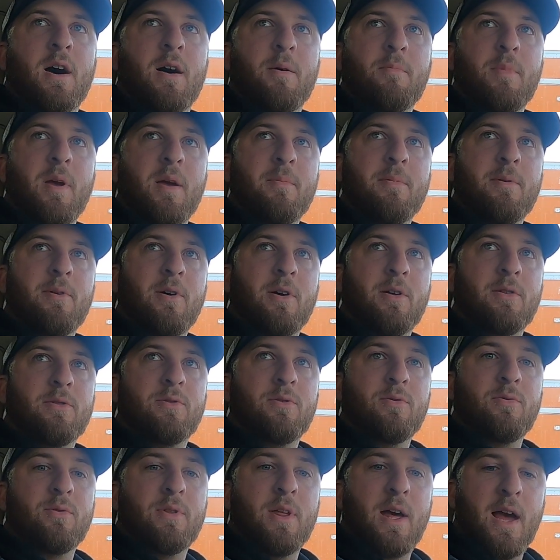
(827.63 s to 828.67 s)
maybe I'll
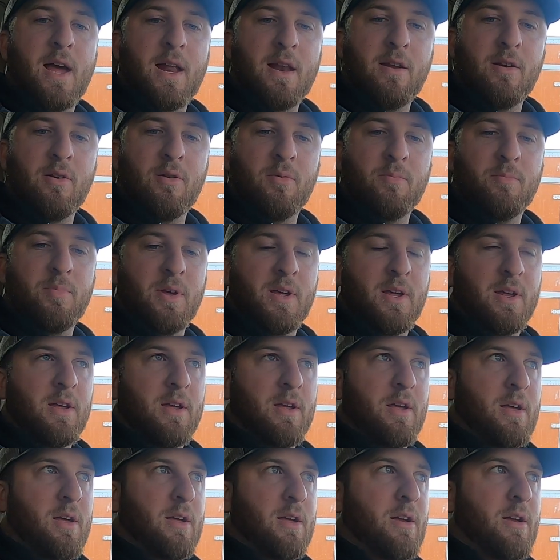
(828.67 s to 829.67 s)
do that, and it'll be,